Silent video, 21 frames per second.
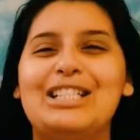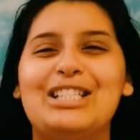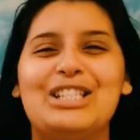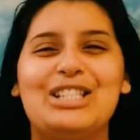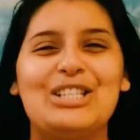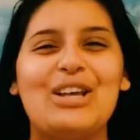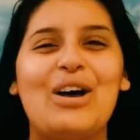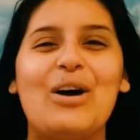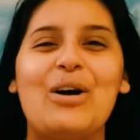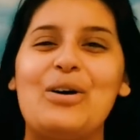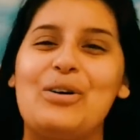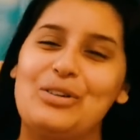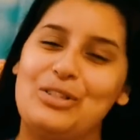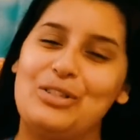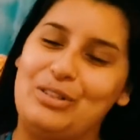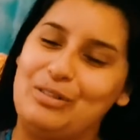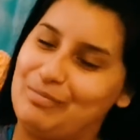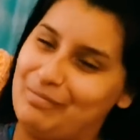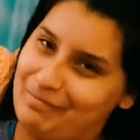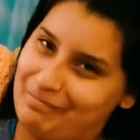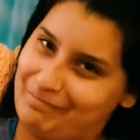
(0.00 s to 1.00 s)

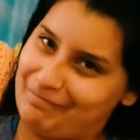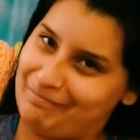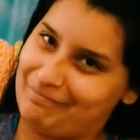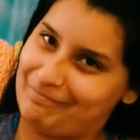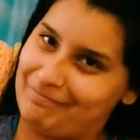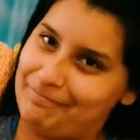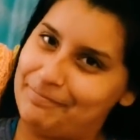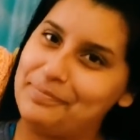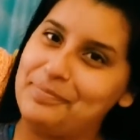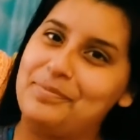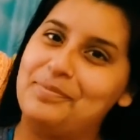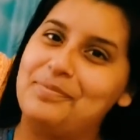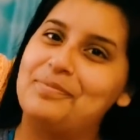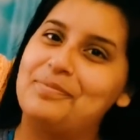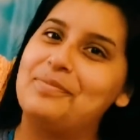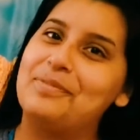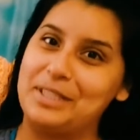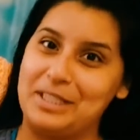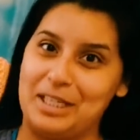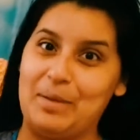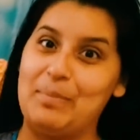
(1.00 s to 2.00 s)
So
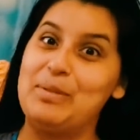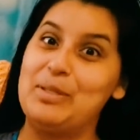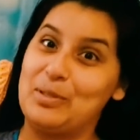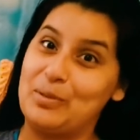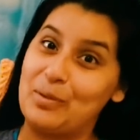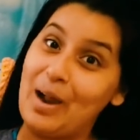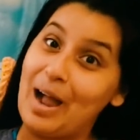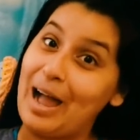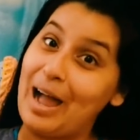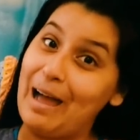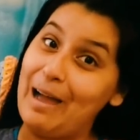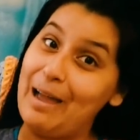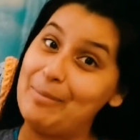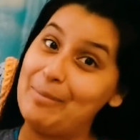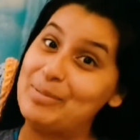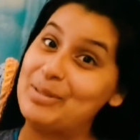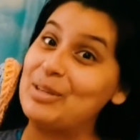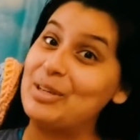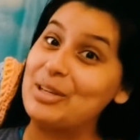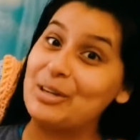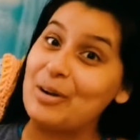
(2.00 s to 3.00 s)

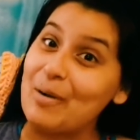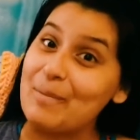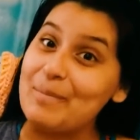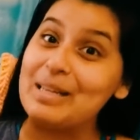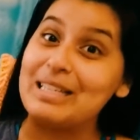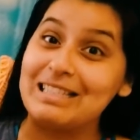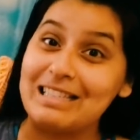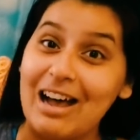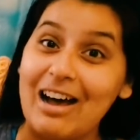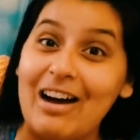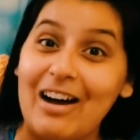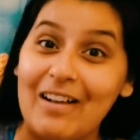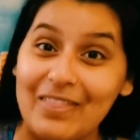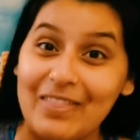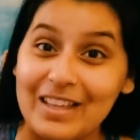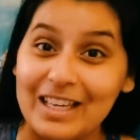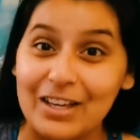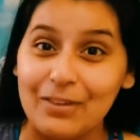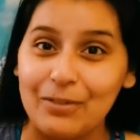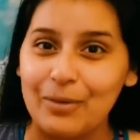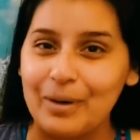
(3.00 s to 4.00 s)
subscribe so you don't miss out on
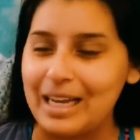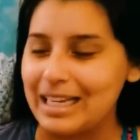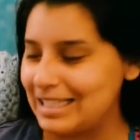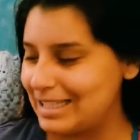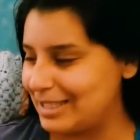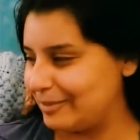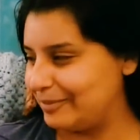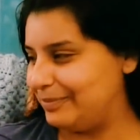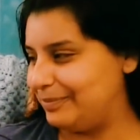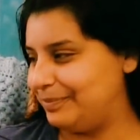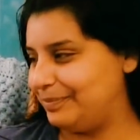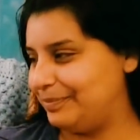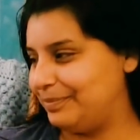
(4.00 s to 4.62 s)
the giveaways.